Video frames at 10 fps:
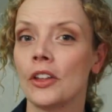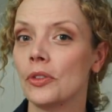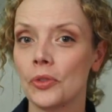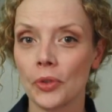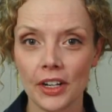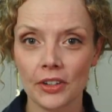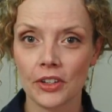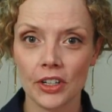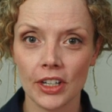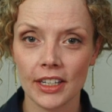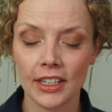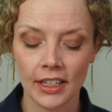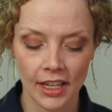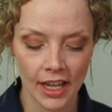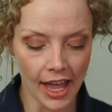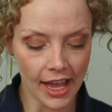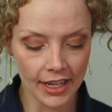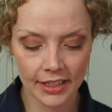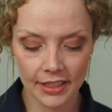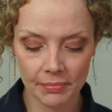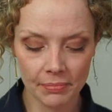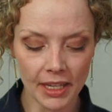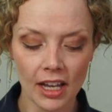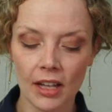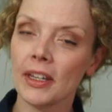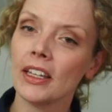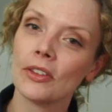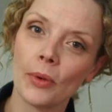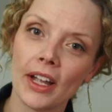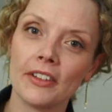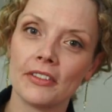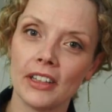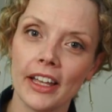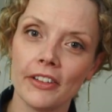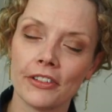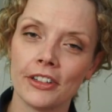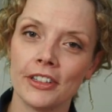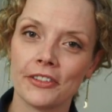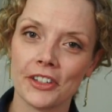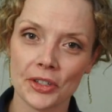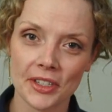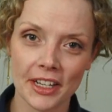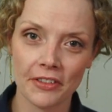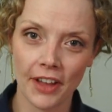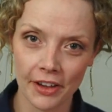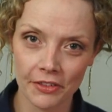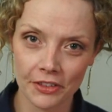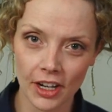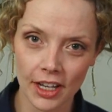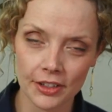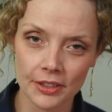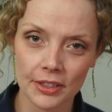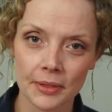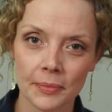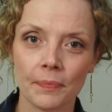the greater good, and becoming the way of life for yourself and for others.